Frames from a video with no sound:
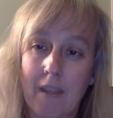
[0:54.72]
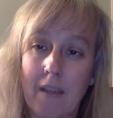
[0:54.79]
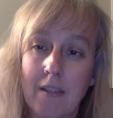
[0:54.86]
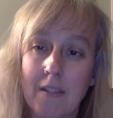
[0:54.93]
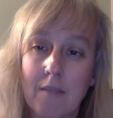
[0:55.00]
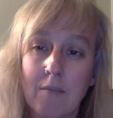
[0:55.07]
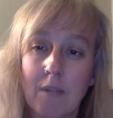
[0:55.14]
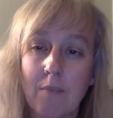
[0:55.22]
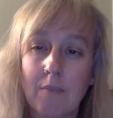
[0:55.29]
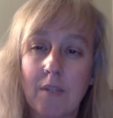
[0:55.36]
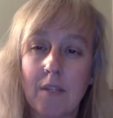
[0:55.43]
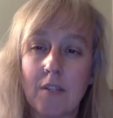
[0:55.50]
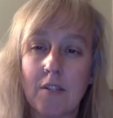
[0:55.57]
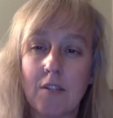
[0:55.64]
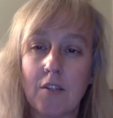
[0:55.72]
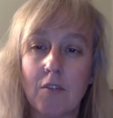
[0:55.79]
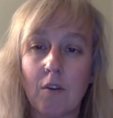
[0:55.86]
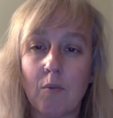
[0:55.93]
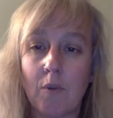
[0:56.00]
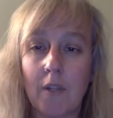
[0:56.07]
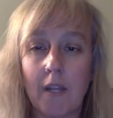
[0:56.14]
Sometimes these two
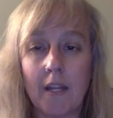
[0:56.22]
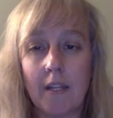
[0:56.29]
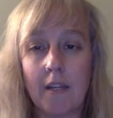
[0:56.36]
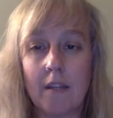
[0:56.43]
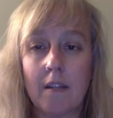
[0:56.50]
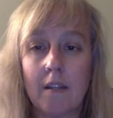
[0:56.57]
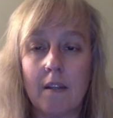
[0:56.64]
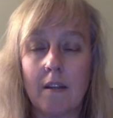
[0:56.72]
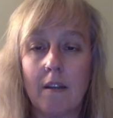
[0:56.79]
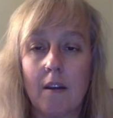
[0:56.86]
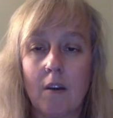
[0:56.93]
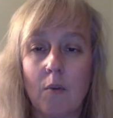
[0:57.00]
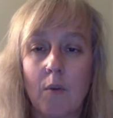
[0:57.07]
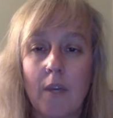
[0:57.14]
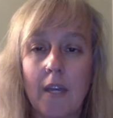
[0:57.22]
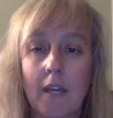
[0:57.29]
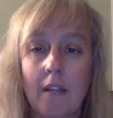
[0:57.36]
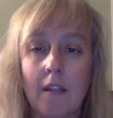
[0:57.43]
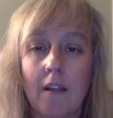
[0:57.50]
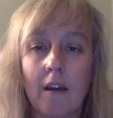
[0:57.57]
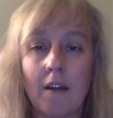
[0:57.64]
are related we
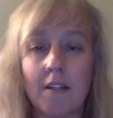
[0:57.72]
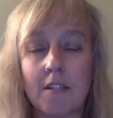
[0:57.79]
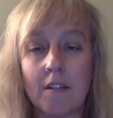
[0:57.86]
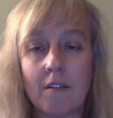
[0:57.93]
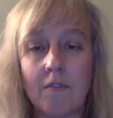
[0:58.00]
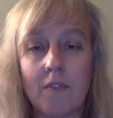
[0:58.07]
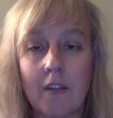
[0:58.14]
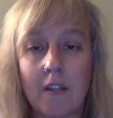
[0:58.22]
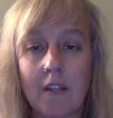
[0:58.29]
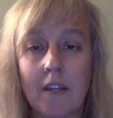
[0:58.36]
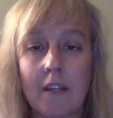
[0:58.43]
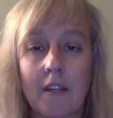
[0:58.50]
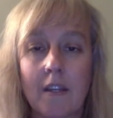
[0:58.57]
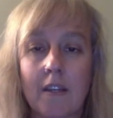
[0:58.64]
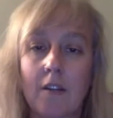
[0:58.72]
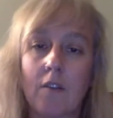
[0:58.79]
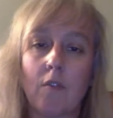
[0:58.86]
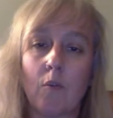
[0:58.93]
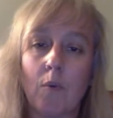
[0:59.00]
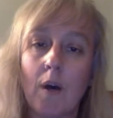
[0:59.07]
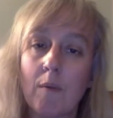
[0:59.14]
get lost in a feeling, it
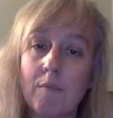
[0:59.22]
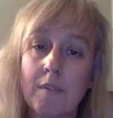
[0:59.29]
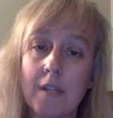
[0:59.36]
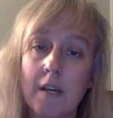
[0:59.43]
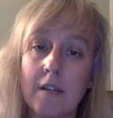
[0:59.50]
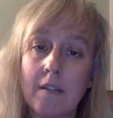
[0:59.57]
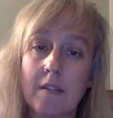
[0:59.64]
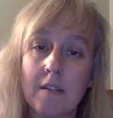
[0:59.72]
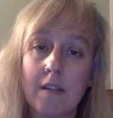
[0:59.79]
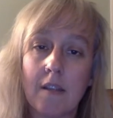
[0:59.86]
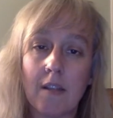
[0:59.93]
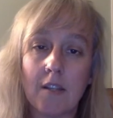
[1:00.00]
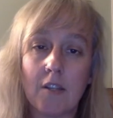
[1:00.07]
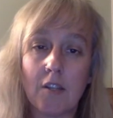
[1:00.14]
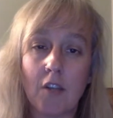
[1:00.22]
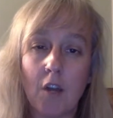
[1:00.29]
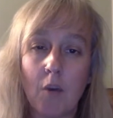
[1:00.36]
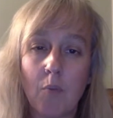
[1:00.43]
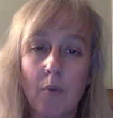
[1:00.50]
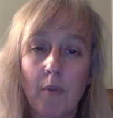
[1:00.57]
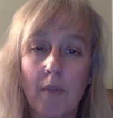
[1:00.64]
overwhelms us, and then to
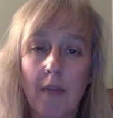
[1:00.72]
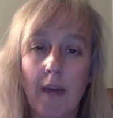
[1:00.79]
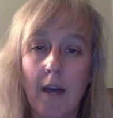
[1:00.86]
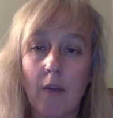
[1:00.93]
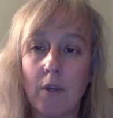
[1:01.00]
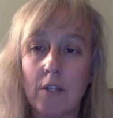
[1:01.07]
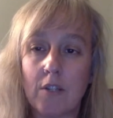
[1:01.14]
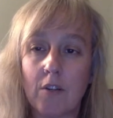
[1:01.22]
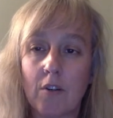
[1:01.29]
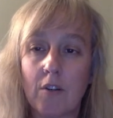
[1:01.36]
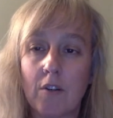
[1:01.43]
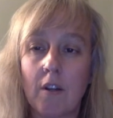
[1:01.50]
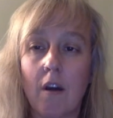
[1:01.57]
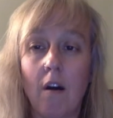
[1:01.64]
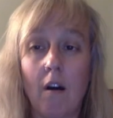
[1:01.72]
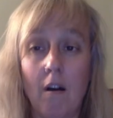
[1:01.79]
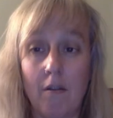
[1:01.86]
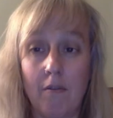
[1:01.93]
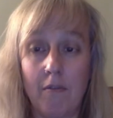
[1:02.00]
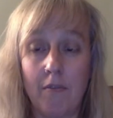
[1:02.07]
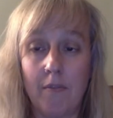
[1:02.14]
cope with that, we turn
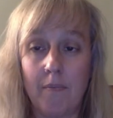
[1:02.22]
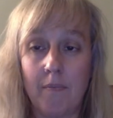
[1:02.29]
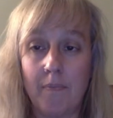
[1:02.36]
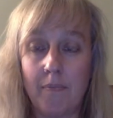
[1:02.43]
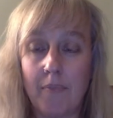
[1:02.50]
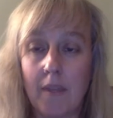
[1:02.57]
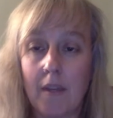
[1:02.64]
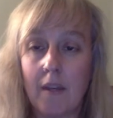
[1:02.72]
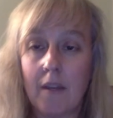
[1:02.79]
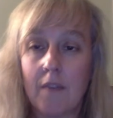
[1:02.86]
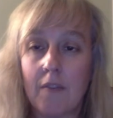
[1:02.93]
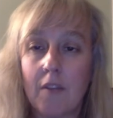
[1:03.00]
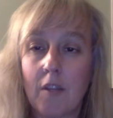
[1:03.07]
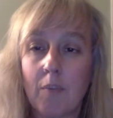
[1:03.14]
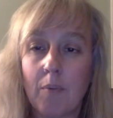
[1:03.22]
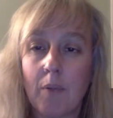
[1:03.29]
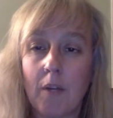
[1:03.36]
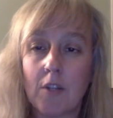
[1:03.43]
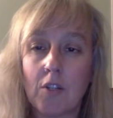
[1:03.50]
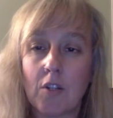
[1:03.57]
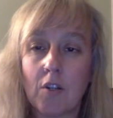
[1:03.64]
off. Feeling
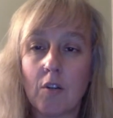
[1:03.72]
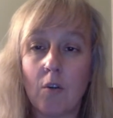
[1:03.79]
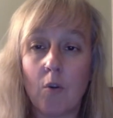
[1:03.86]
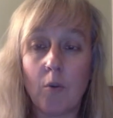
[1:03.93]
pleasure or